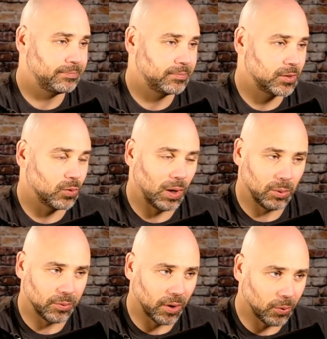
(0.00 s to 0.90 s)
It's the way
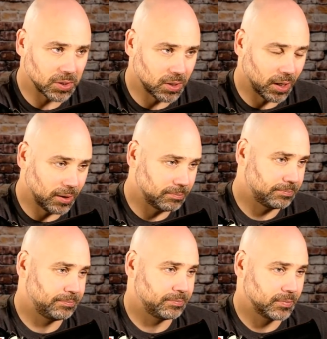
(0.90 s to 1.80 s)
we've always done it.
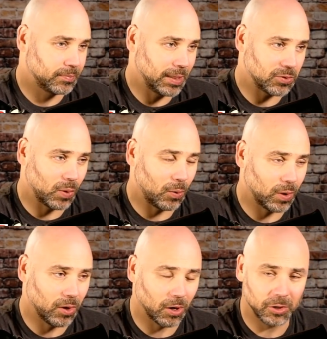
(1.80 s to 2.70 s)
That's why
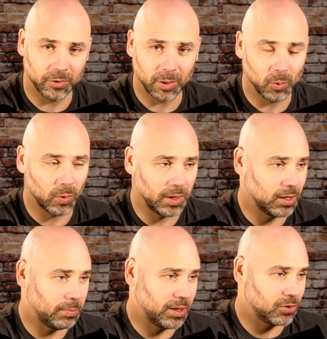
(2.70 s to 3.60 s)
we are your number one
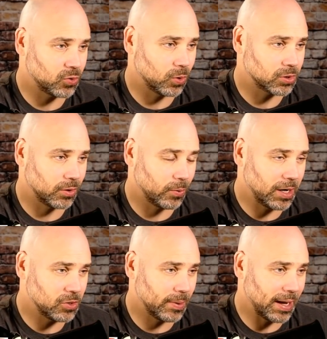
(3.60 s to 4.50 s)
independent source on the
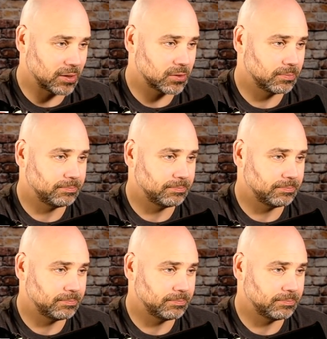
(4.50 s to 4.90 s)
Razorbacks.